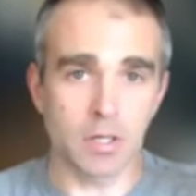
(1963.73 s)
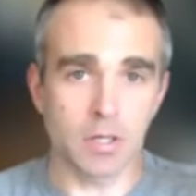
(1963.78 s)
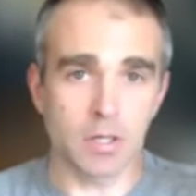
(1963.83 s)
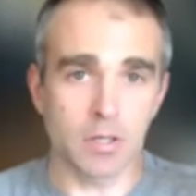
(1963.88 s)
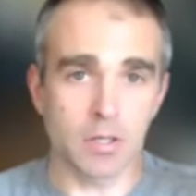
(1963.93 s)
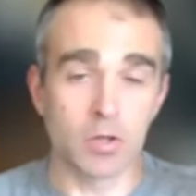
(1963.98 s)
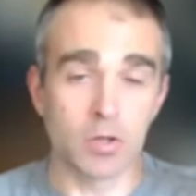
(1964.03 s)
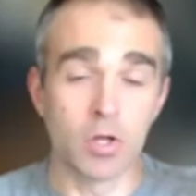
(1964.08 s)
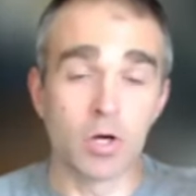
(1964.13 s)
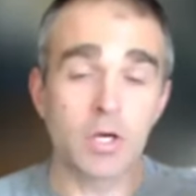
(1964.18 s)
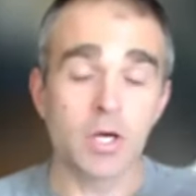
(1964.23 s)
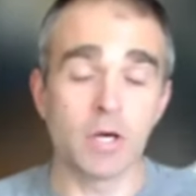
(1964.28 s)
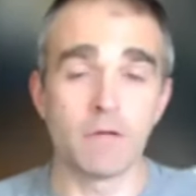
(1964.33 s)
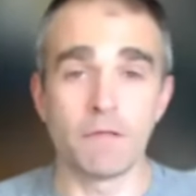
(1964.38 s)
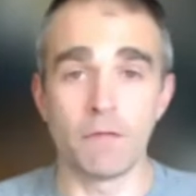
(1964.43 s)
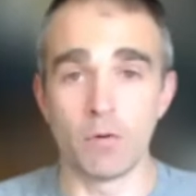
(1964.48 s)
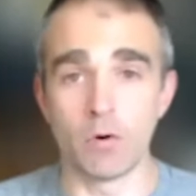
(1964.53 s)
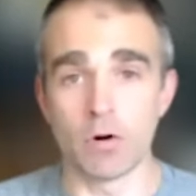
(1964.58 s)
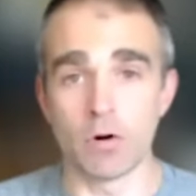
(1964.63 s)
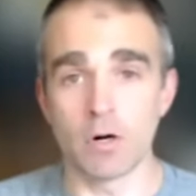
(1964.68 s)
looking
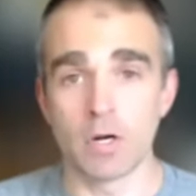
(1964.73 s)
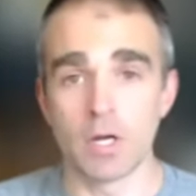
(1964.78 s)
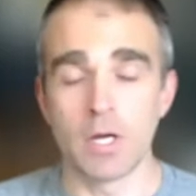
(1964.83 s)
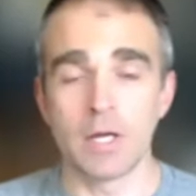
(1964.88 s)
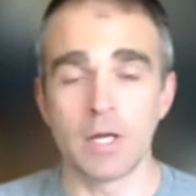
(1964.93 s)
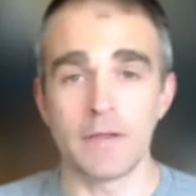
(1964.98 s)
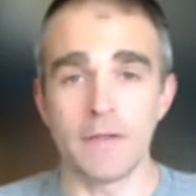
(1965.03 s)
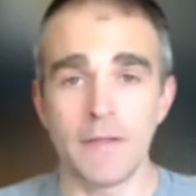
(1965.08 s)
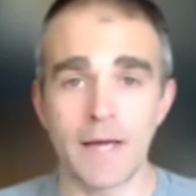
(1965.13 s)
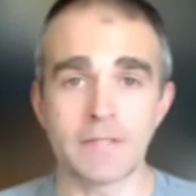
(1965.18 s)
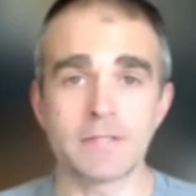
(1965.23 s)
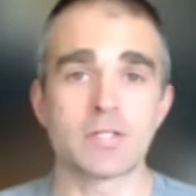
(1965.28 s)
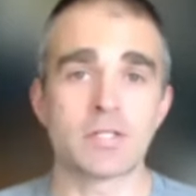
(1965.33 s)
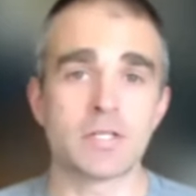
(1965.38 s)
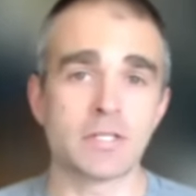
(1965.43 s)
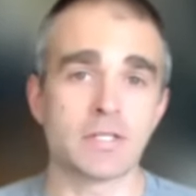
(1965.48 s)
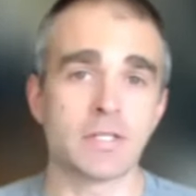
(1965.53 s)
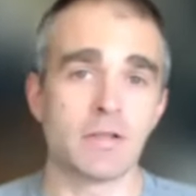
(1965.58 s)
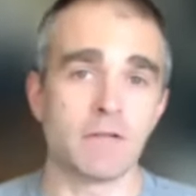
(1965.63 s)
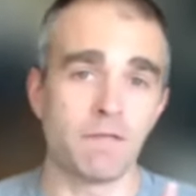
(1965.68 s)
for, then that
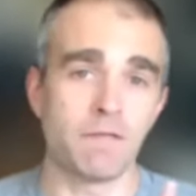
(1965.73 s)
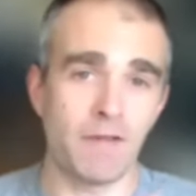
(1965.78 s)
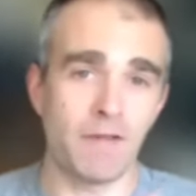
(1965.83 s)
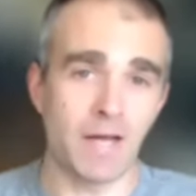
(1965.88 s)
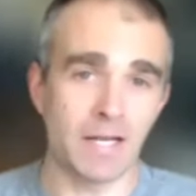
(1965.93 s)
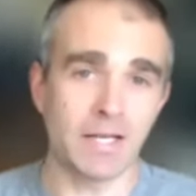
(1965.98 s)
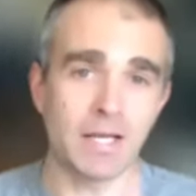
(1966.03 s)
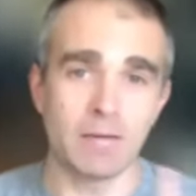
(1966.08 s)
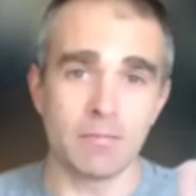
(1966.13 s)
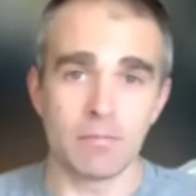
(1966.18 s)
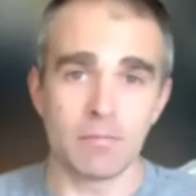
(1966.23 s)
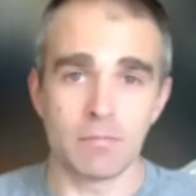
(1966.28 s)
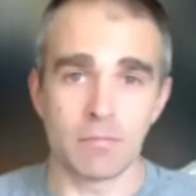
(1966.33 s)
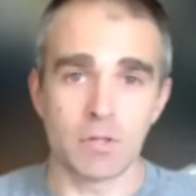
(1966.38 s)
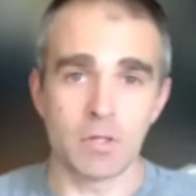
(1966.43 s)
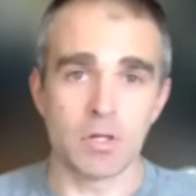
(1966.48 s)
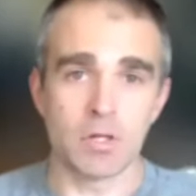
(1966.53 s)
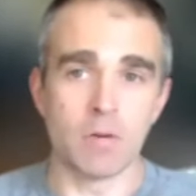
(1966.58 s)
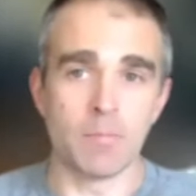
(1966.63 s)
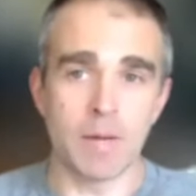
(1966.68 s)
suggests that the Fed can,
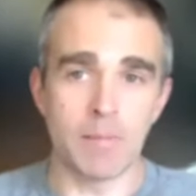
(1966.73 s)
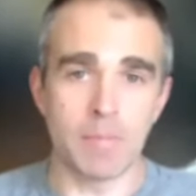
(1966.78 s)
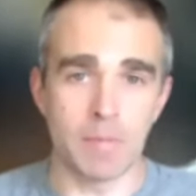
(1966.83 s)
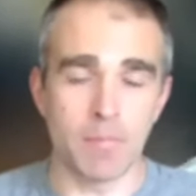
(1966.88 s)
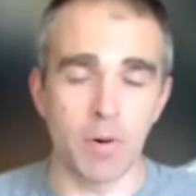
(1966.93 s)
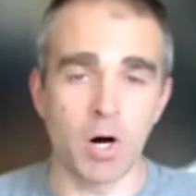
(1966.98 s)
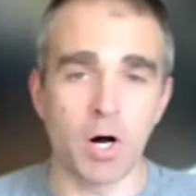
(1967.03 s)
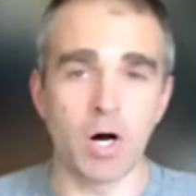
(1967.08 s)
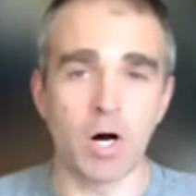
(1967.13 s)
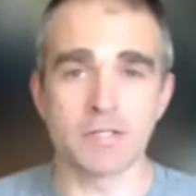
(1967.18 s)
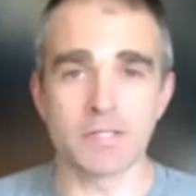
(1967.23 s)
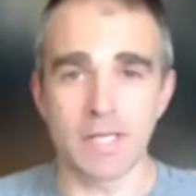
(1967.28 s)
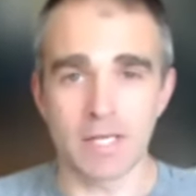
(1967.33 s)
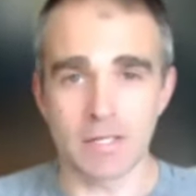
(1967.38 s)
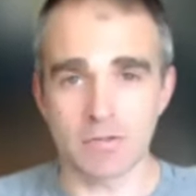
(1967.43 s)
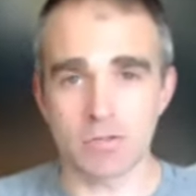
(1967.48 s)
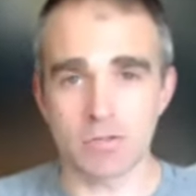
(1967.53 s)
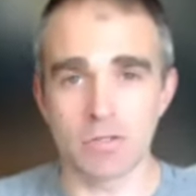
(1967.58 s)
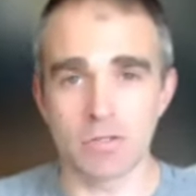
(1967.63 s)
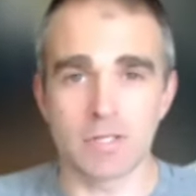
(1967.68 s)
maybe pause. And
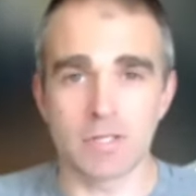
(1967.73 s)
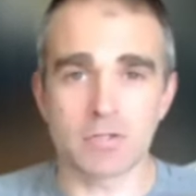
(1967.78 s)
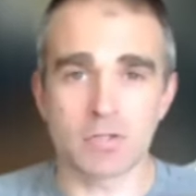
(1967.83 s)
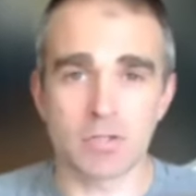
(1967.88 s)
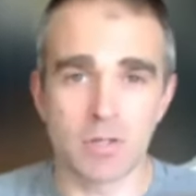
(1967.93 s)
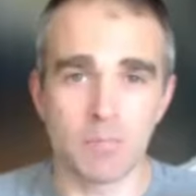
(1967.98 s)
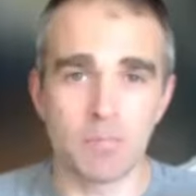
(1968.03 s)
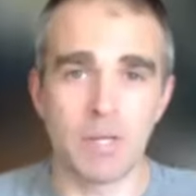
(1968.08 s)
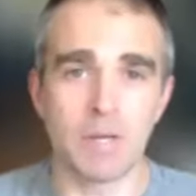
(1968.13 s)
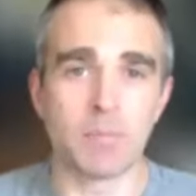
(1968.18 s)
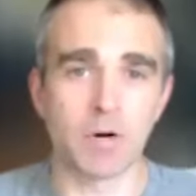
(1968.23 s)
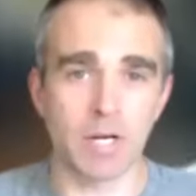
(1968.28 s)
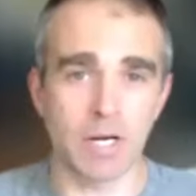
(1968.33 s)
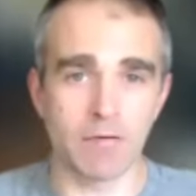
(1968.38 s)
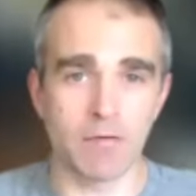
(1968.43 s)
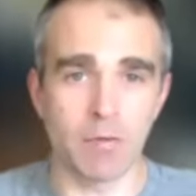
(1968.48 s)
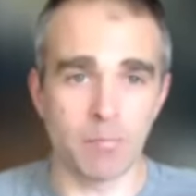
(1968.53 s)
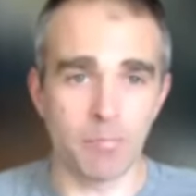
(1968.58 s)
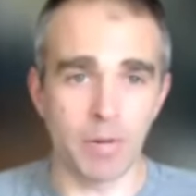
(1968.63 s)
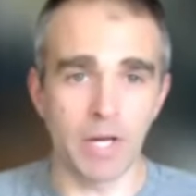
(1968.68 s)
that, so then people are going
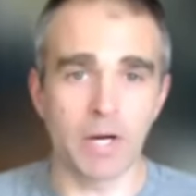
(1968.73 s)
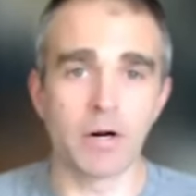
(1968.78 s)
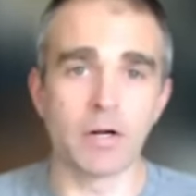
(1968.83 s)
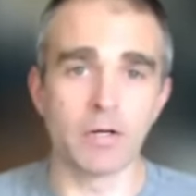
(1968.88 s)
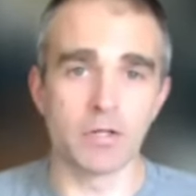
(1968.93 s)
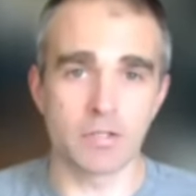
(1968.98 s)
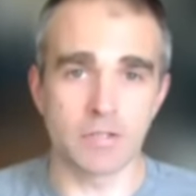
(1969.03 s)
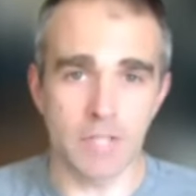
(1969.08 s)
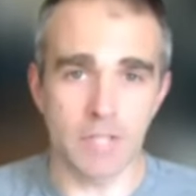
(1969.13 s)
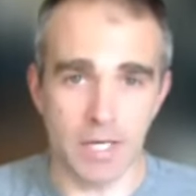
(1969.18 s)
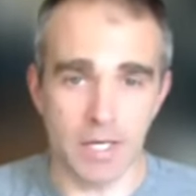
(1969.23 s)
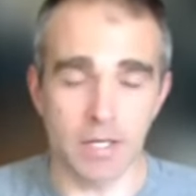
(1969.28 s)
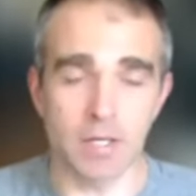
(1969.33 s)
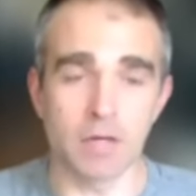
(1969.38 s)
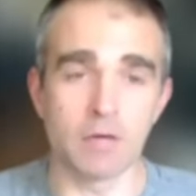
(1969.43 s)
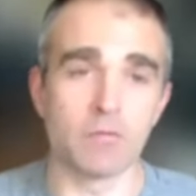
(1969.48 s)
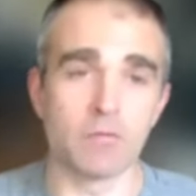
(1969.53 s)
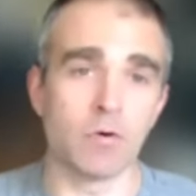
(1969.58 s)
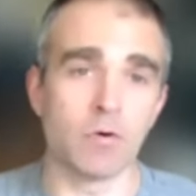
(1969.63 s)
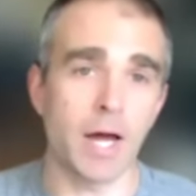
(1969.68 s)
to have a better
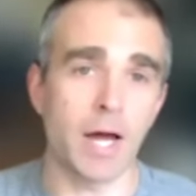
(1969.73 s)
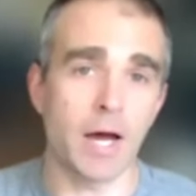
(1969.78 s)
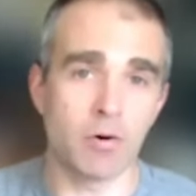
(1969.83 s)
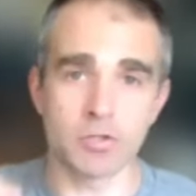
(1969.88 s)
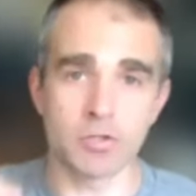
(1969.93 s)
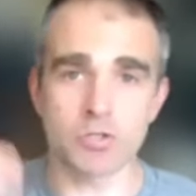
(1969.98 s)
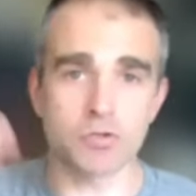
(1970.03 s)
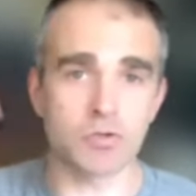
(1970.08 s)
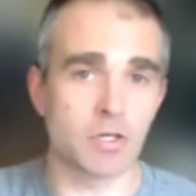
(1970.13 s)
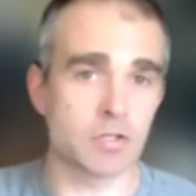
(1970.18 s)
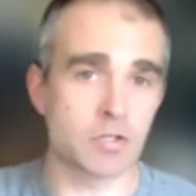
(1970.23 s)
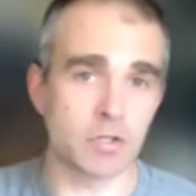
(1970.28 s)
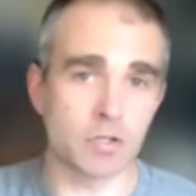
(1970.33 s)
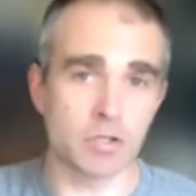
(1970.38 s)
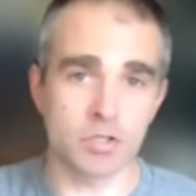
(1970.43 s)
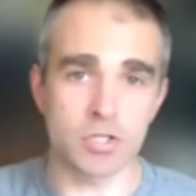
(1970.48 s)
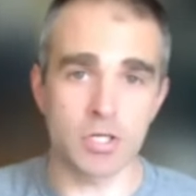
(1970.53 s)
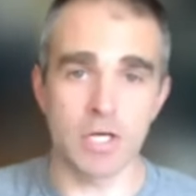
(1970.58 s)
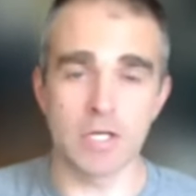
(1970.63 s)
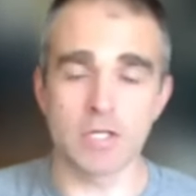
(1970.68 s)
understanding of how interest rates are going
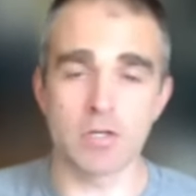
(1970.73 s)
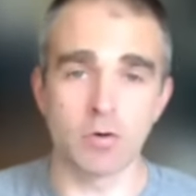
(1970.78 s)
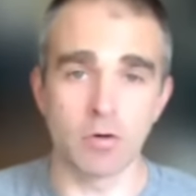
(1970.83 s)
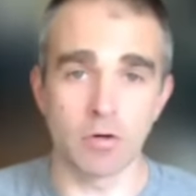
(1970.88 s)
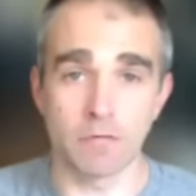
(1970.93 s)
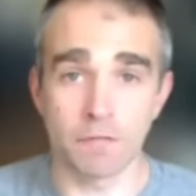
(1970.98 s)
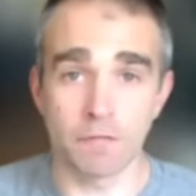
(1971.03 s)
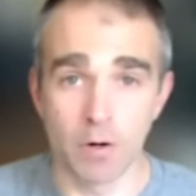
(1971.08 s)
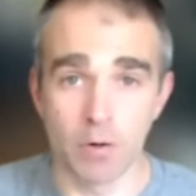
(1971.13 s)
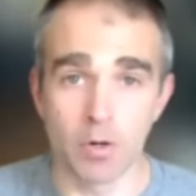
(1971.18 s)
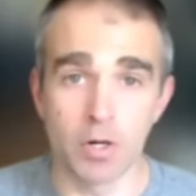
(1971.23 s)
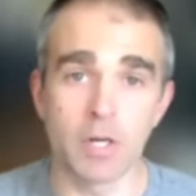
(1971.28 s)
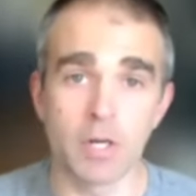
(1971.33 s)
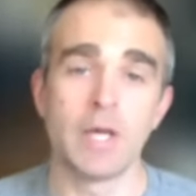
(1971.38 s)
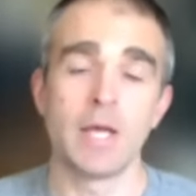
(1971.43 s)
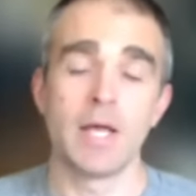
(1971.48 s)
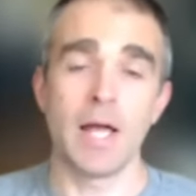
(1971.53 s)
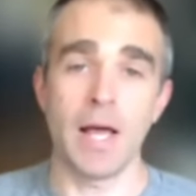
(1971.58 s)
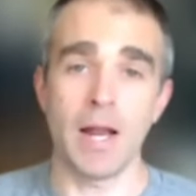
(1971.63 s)
to change going forward.